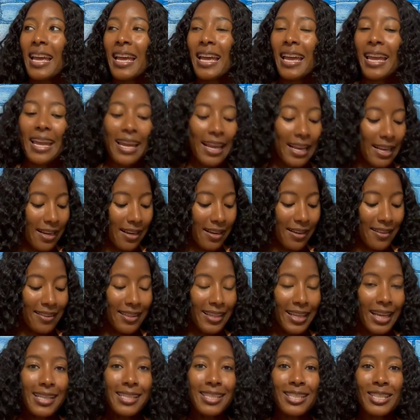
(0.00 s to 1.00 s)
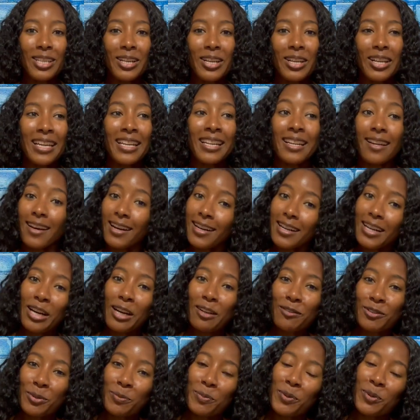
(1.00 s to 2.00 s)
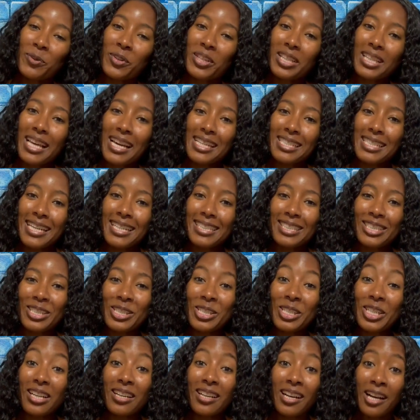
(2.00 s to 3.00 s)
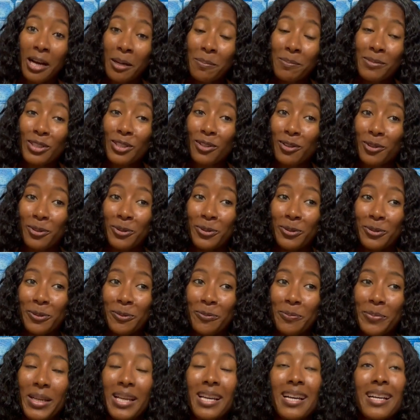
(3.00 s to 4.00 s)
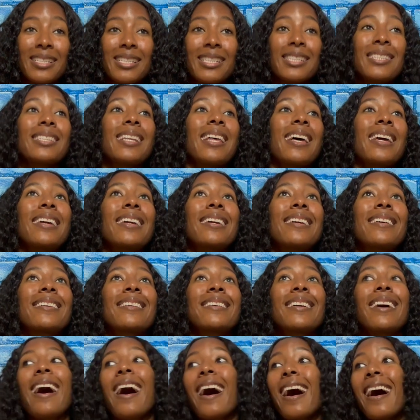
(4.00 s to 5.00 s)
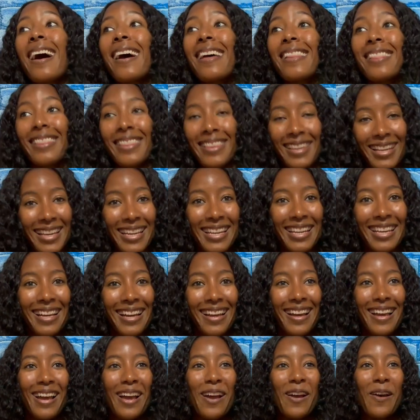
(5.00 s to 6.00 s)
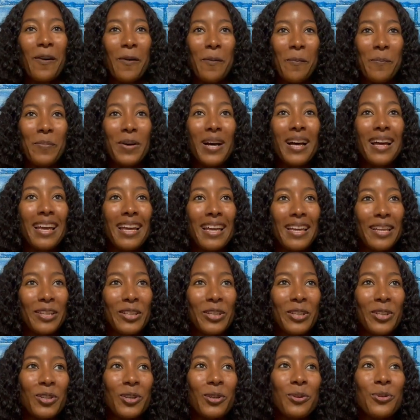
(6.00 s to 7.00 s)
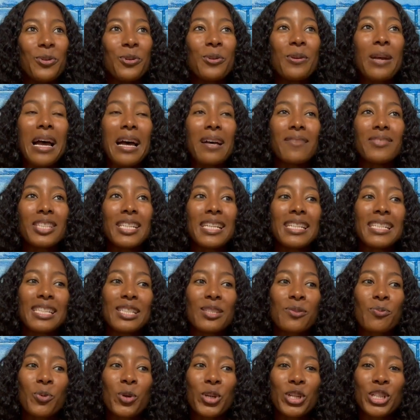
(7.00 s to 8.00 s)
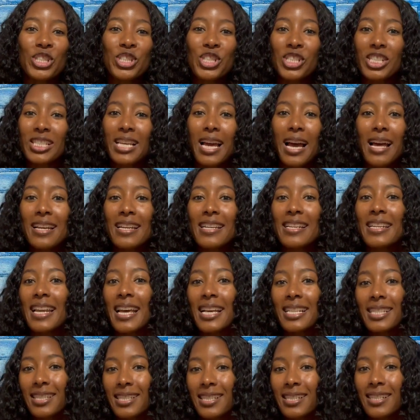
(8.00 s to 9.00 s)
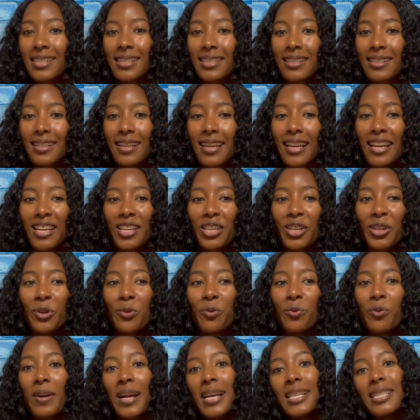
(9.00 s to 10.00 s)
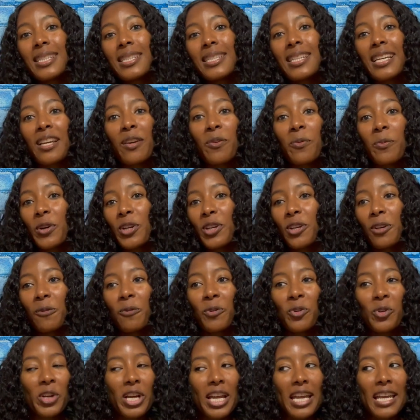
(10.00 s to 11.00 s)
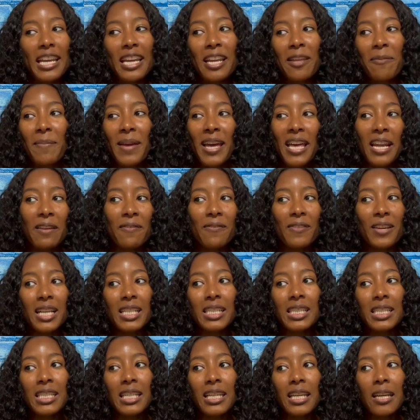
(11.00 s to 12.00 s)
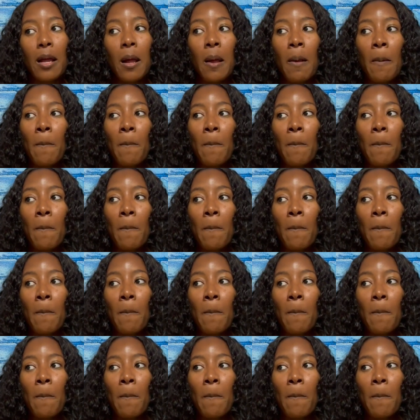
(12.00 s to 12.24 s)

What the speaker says: And that's an uncomfortable realization to come to, because it's like, golly. But you do have seasons where you're just kind of nesting and you're resting in what you've created and manifested.